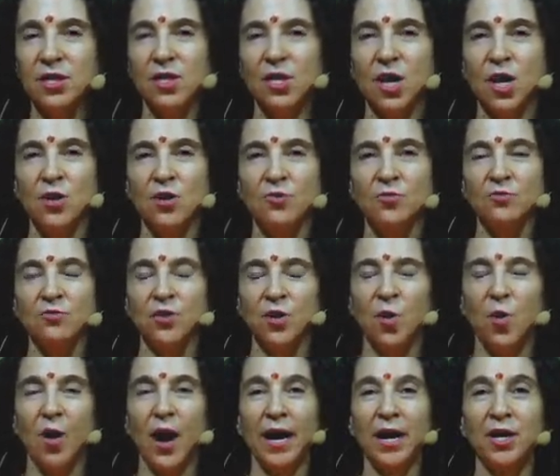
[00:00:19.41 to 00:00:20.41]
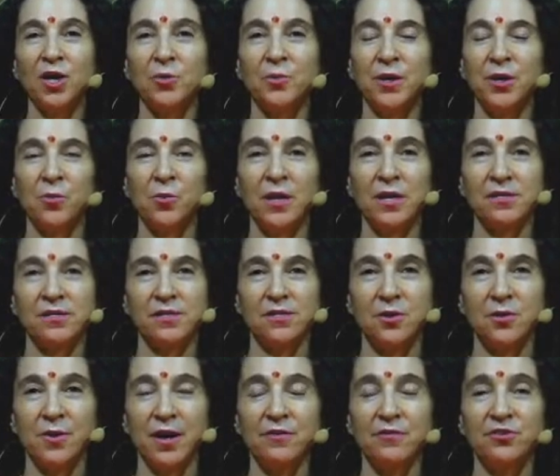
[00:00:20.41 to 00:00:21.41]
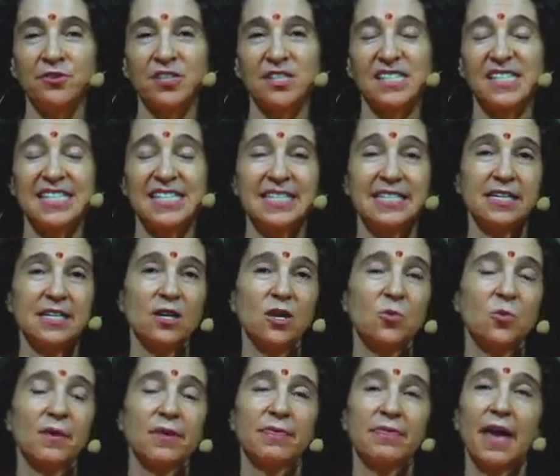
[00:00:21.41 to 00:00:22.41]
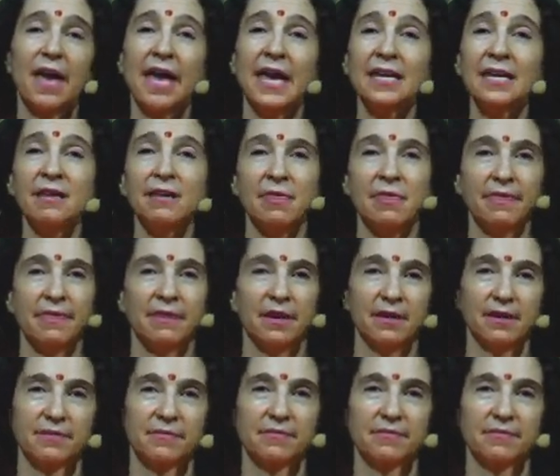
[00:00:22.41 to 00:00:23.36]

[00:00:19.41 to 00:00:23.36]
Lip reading: no requirement whatsoever to stick with anything